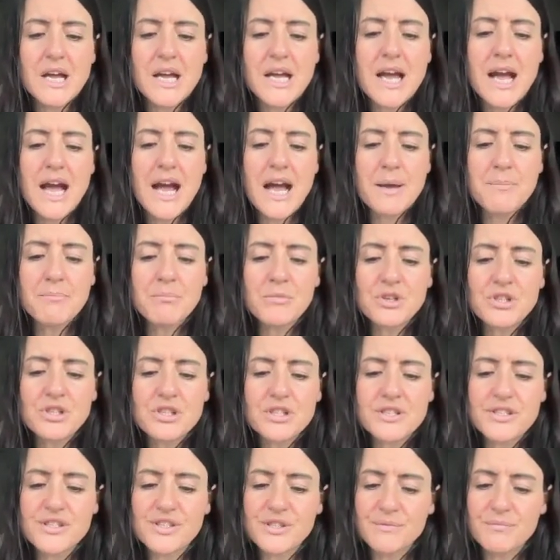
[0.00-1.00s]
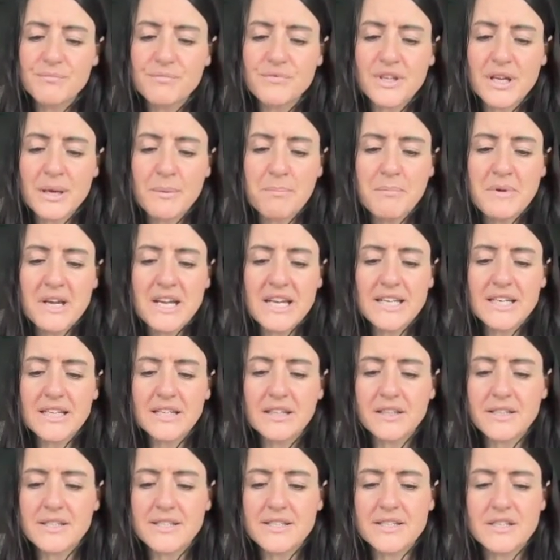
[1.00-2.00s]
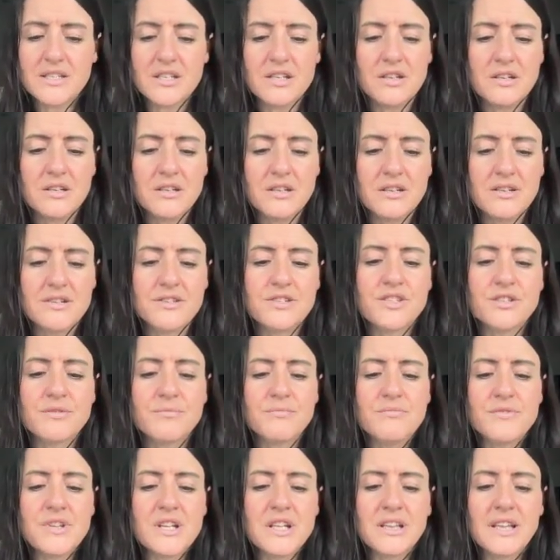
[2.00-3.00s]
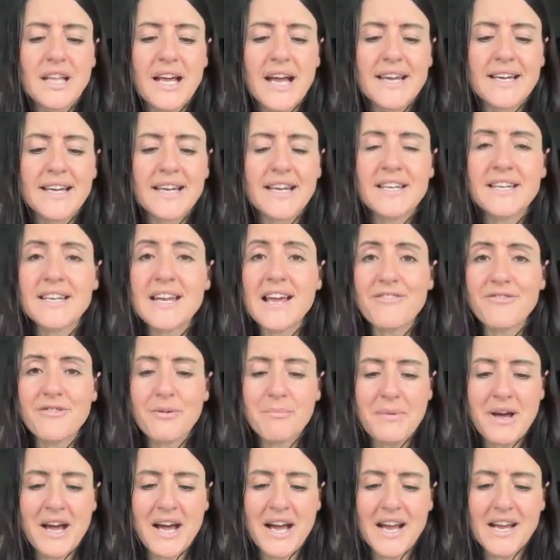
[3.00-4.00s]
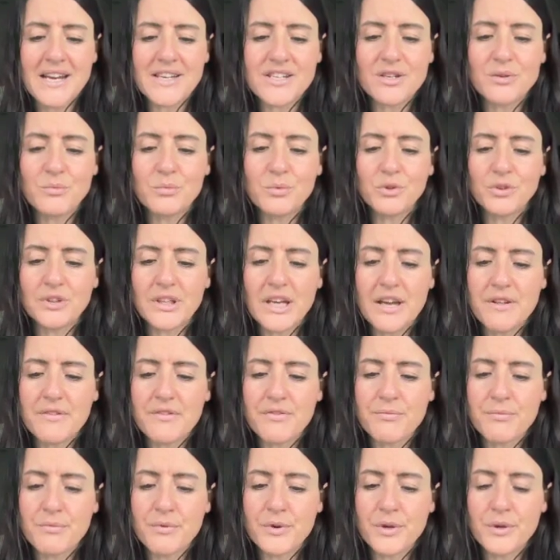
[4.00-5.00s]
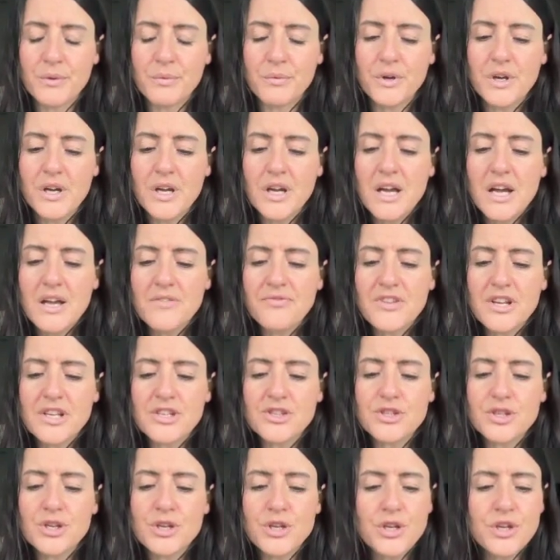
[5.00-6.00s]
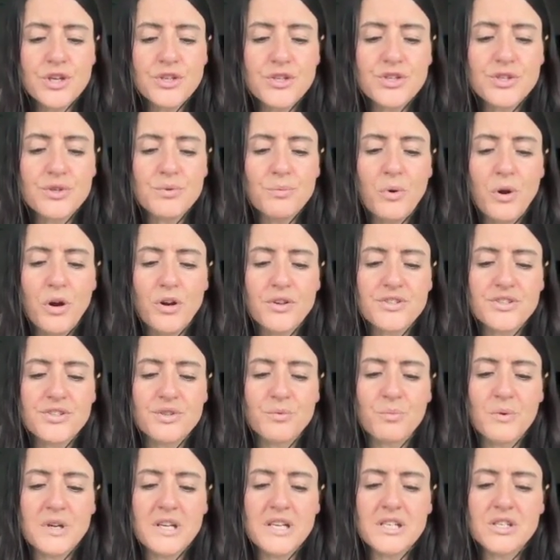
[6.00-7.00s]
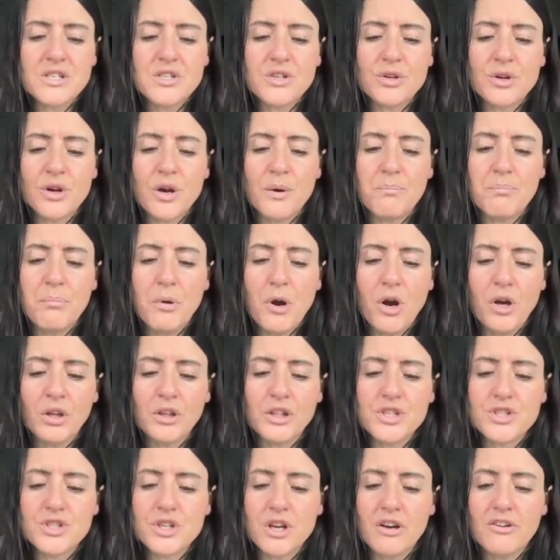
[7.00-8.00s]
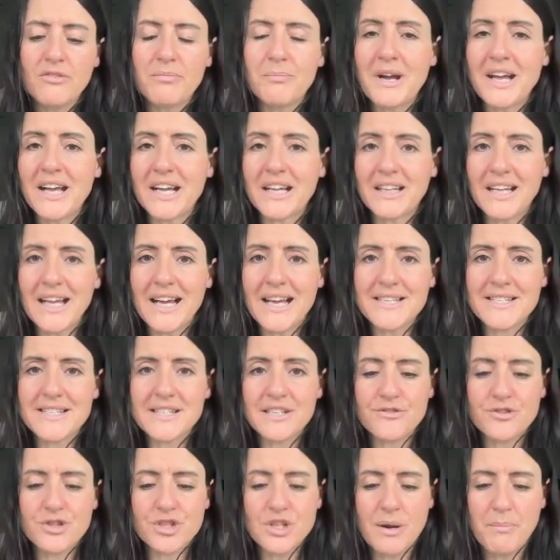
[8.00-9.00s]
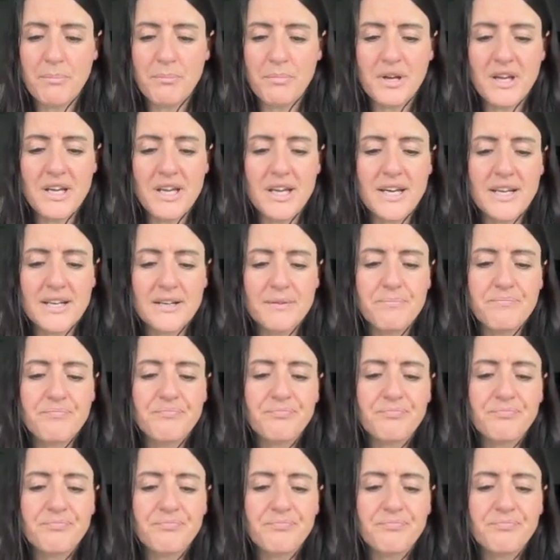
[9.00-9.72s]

I muttered something meaningless to her, something like, never mind, we'll get through, then turned towards the window and polished off my glass of champagne.